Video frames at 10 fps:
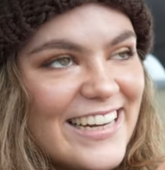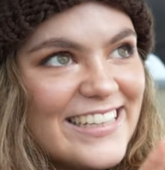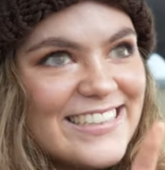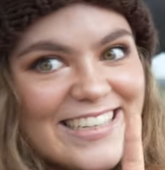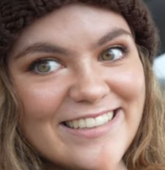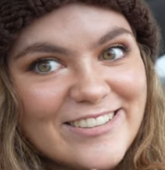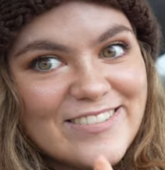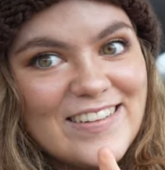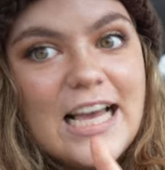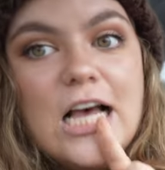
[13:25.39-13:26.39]
Excuse
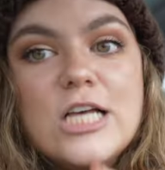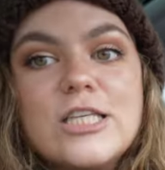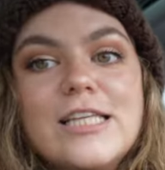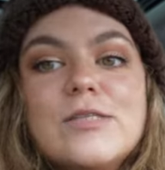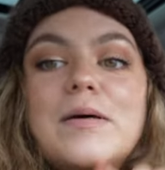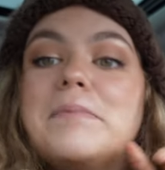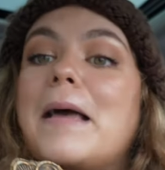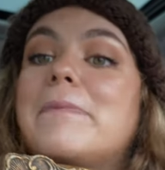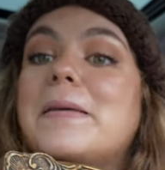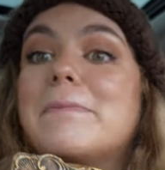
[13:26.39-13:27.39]
me. So this one
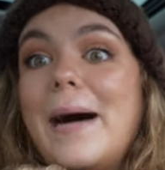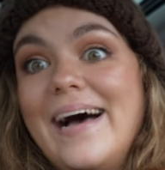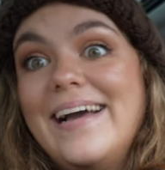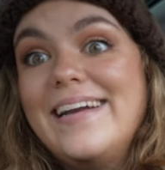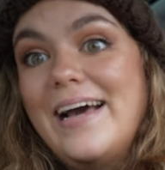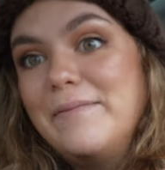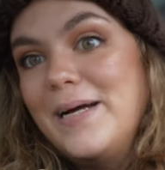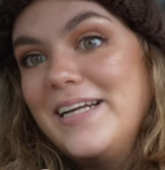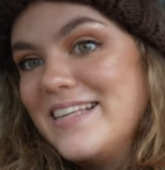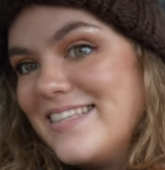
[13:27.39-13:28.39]
might be mine. I
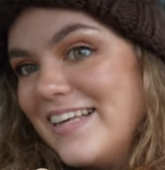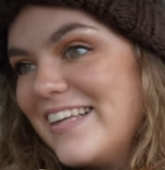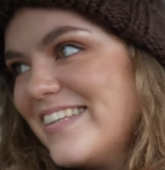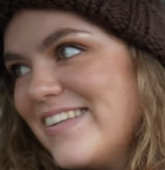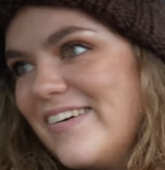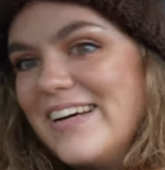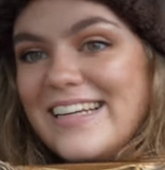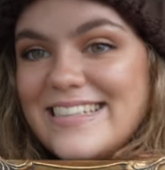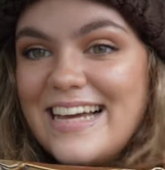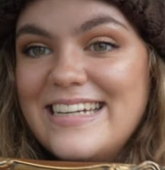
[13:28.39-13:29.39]
might not sell this one
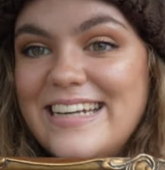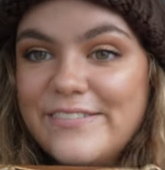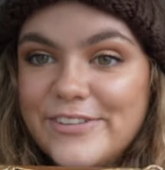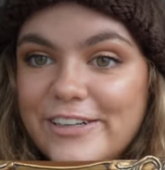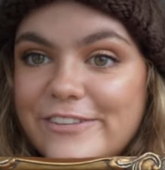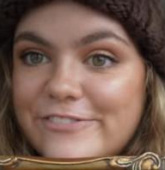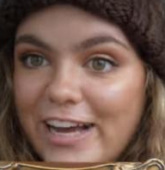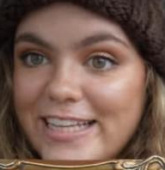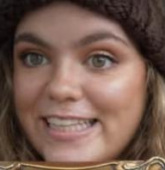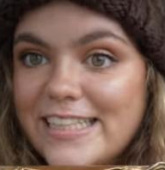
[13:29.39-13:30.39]
because I never
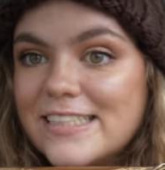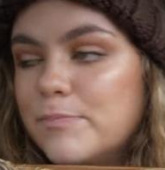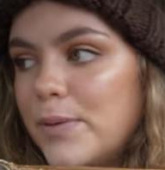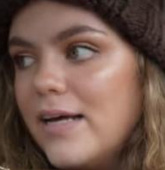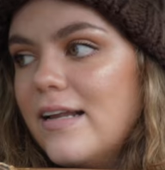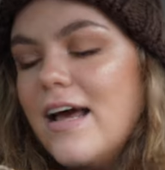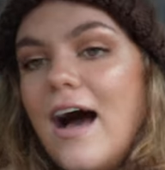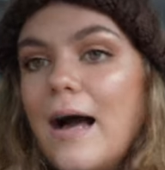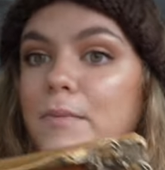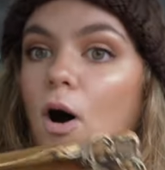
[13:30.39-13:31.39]
find these, but
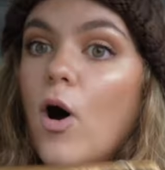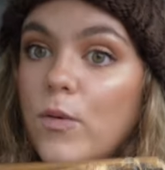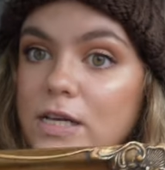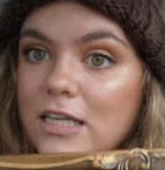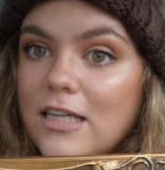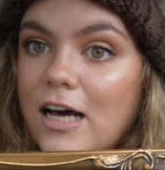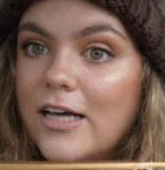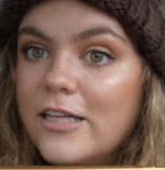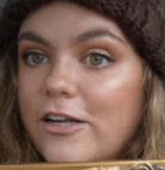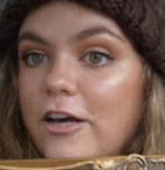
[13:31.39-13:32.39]
I'm always on the
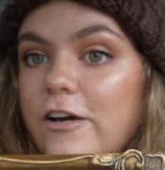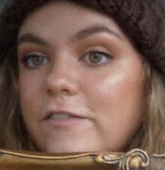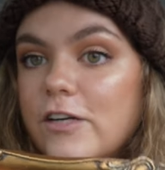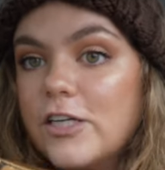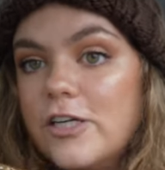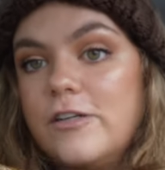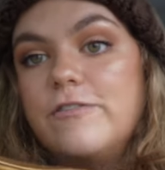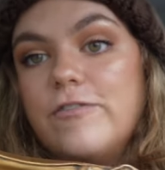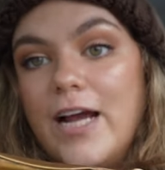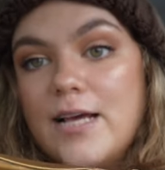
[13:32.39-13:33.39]
hunt for good
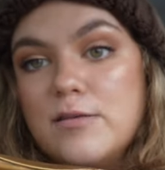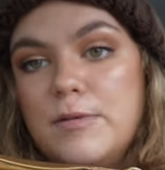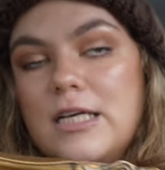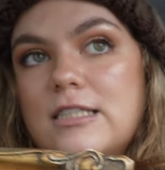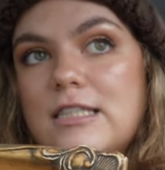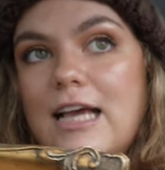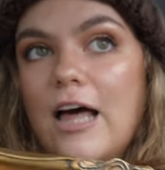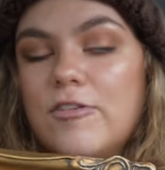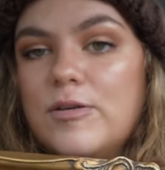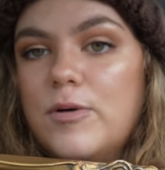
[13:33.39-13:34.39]
frames because
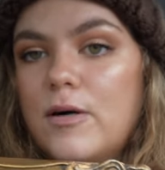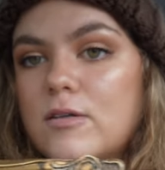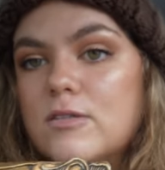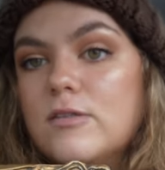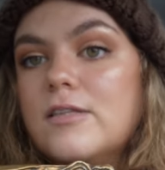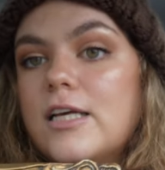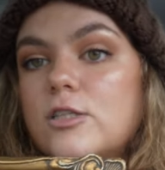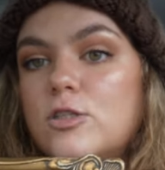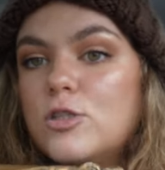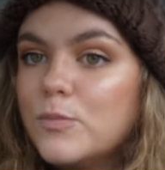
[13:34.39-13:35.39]
gallery walls are
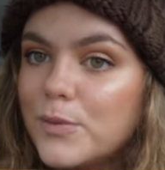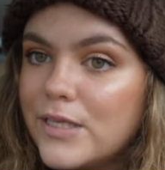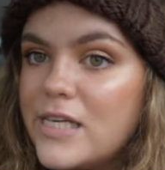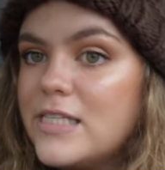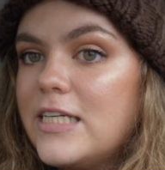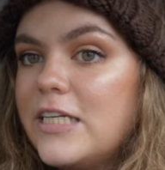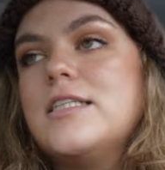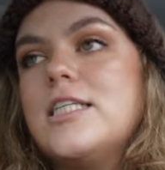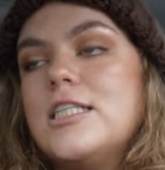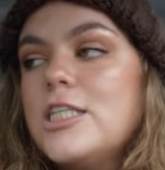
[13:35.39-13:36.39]
like super easy
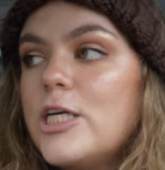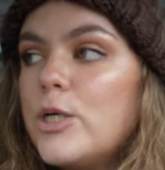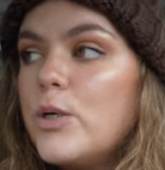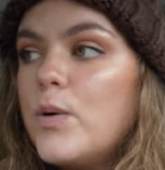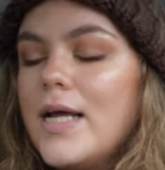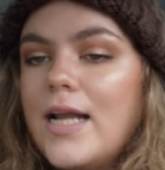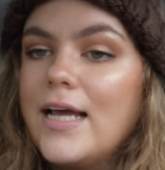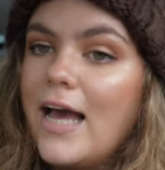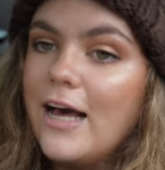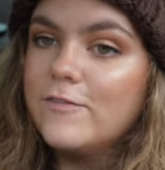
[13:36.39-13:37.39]
to do and I
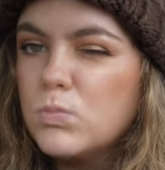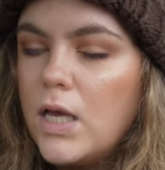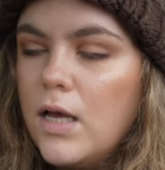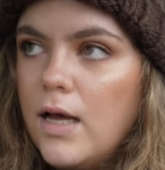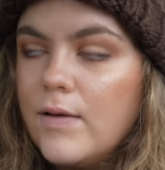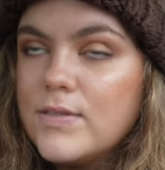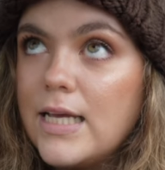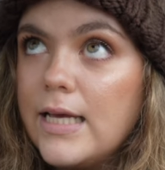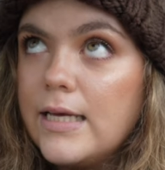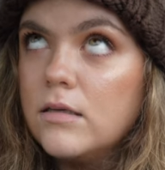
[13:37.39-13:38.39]
have
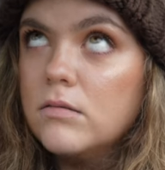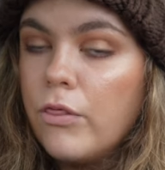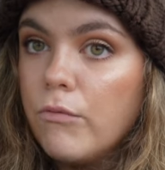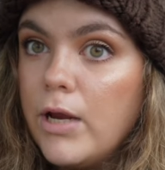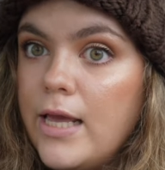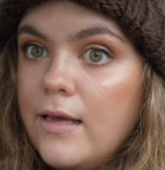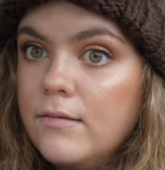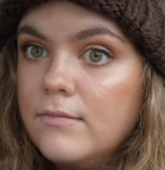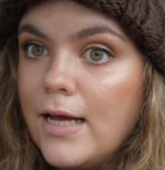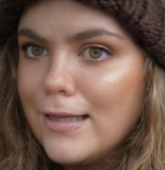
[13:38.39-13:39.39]
say three
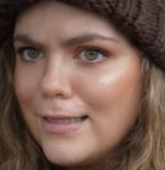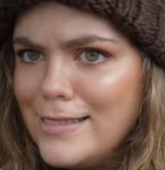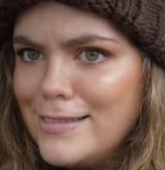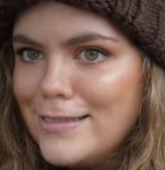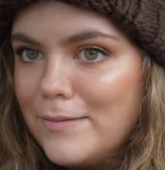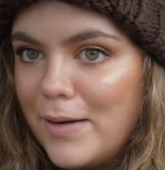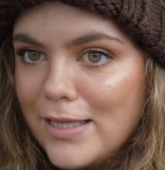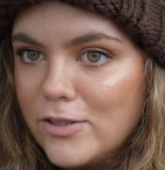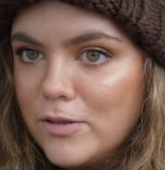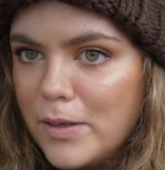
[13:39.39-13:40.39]
at least in my
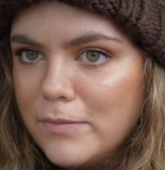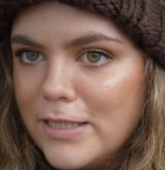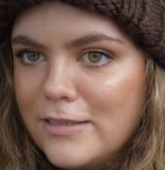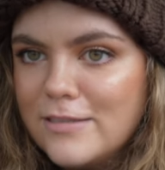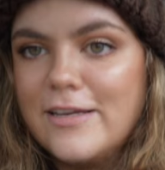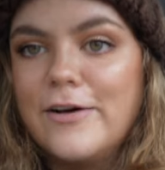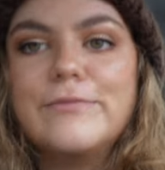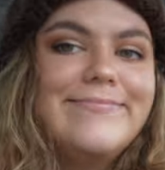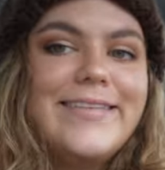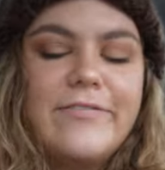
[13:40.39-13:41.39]
little apartment.
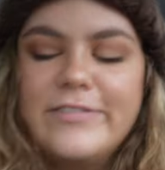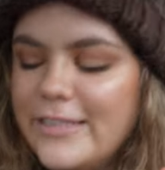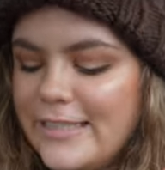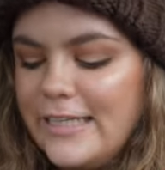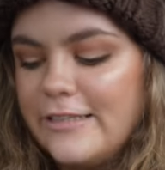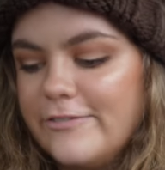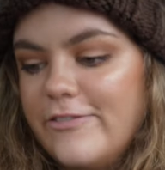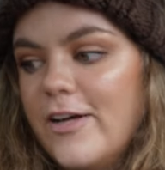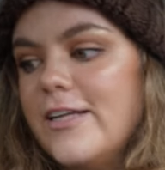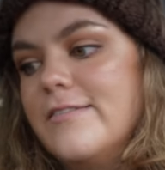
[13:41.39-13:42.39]
So definitely a
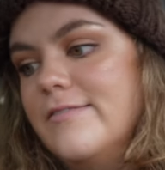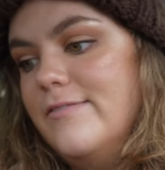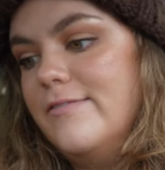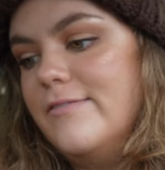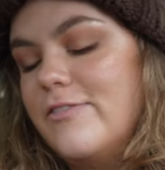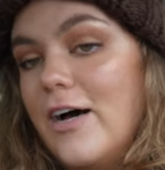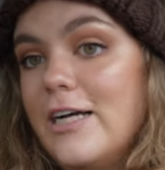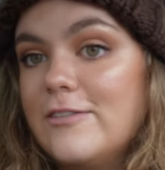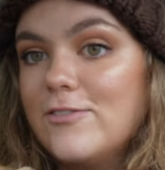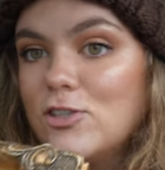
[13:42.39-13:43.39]
fun
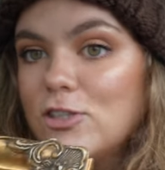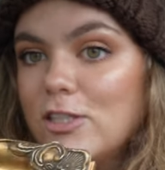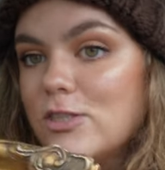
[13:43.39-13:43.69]
find for sure.